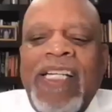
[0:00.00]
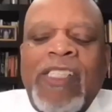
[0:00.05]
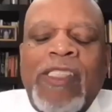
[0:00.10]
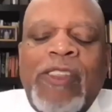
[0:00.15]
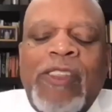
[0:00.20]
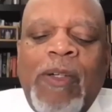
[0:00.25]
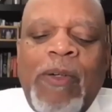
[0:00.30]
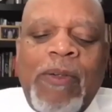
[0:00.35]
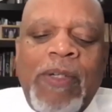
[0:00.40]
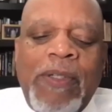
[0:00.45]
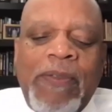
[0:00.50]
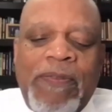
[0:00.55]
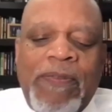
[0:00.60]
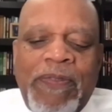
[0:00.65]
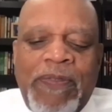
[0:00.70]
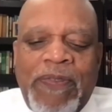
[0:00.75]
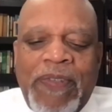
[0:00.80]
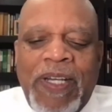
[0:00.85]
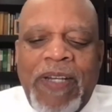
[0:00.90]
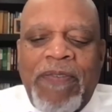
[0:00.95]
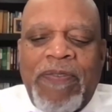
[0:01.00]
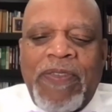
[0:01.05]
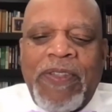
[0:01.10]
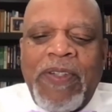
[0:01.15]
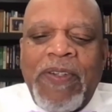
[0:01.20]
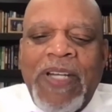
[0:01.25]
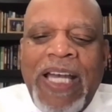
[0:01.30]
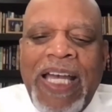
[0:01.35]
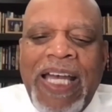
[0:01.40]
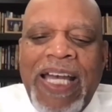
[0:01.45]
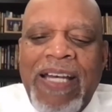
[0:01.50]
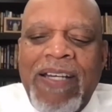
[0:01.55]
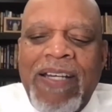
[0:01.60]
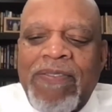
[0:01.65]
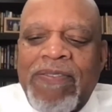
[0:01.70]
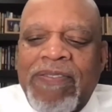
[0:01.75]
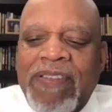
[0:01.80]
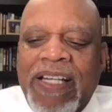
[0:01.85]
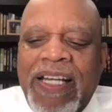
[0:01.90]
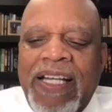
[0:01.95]
so if you have
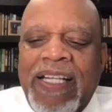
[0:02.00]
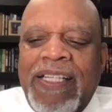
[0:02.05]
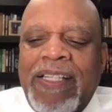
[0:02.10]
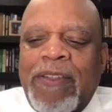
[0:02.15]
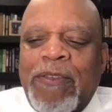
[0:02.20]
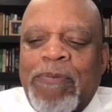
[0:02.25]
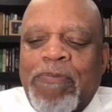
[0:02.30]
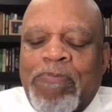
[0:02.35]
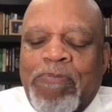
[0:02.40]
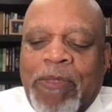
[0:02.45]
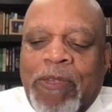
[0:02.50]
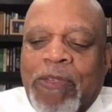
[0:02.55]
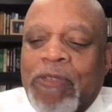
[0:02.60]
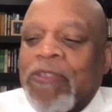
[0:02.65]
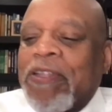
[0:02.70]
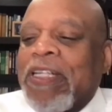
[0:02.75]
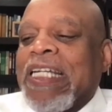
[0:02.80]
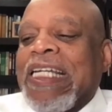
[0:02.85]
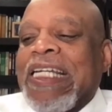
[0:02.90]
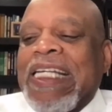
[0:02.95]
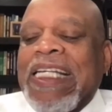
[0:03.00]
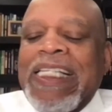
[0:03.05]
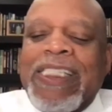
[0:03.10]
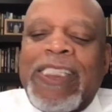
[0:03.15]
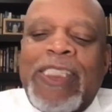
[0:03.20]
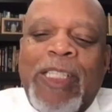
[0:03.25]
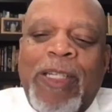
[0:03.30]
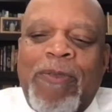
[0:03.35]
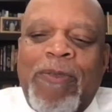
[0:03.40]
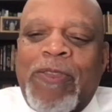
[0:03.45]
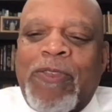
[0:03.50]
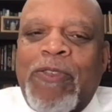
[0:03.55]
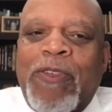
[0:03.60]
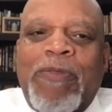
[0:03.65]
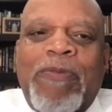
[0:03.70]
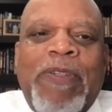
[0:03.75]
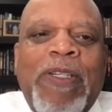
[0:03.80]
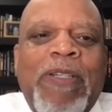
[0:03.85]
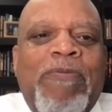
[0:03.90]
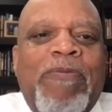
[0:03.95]
like 3 tips for
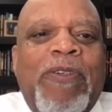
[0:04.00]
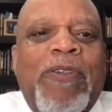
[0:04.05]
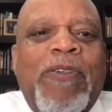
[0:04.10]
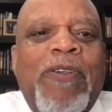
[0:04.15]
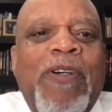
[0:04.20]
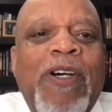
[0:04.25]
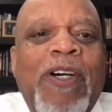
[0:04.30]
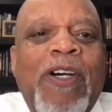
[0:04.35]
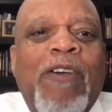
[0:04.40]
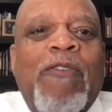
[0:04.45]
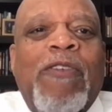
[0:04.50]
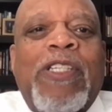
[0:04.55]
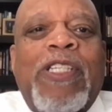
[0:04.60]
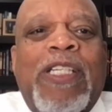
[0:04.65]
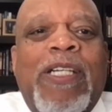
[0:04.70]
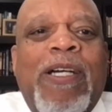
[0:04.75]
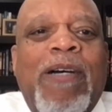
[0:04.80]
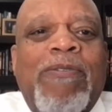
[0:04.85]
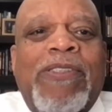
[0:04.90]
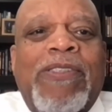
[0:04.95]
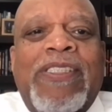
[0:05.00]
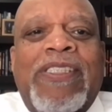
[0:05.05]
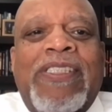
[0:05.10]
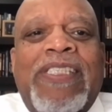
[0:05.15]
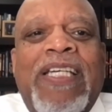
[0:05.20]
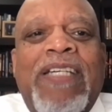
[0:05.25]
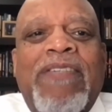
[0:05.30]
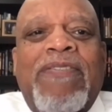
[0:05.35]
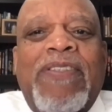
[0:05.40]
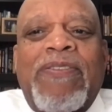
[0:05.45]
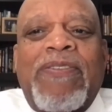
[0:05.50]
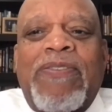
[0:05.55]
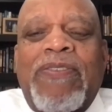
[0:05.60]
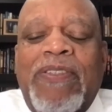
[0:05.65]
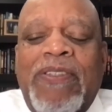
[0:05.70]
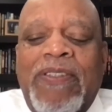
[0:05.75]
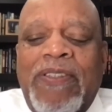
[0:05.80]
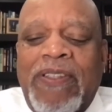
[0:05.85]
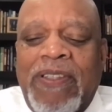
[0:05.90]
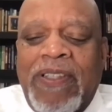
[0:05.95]
people when it comes to saving
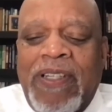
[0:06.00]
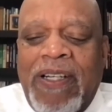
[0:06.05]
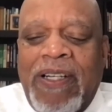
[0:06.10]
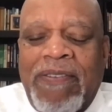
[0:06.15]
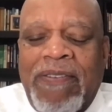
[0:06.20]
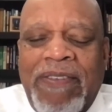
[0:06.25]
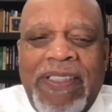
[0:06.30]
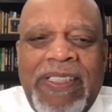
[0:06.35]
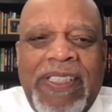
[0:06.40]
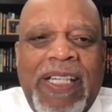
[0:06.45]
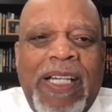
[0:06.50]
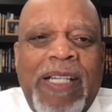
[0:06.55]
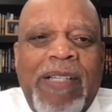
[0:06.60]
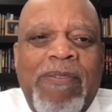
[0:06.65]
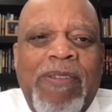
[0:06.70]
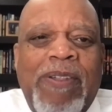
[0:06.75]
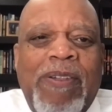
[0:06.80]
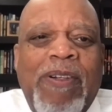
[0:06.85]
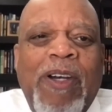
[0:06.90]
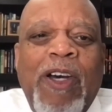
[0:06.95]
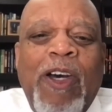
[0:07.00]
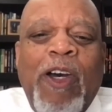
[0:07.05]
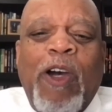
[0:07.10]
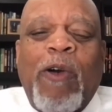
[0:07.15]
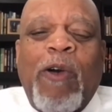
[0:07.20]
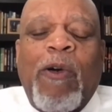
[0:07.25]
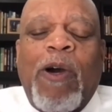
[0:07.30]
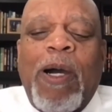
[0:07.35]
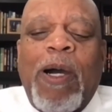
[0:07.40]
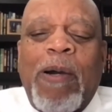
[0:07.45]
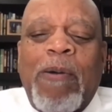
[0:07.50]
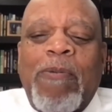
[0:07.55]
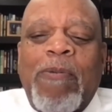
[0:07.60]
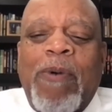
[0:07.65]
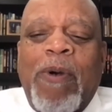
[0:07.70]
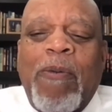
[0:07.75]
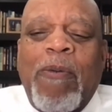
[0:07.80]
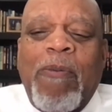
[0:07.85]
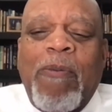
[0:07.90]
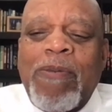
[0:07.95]
for retirement,
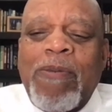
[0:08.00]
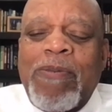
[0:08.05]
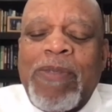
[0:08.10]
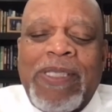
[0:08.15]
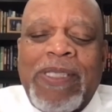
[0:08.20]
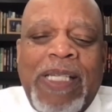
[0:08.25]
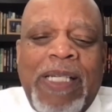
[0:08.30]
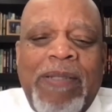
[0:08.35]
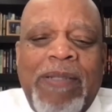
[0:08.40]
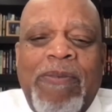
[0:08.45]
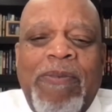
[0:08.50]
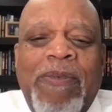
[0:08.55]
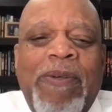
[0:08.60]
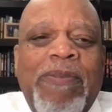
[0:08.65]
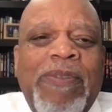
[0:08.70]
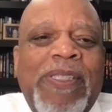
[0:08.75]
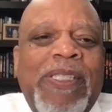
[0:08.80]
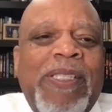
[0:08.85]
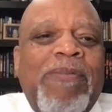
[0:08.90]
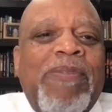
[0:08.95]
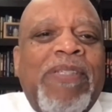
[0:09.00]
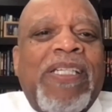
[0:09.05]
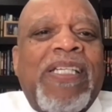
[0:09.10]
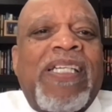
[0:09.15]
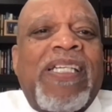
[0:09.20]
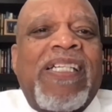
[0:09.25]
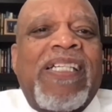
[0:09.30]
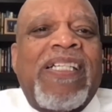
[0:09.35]
what would they be?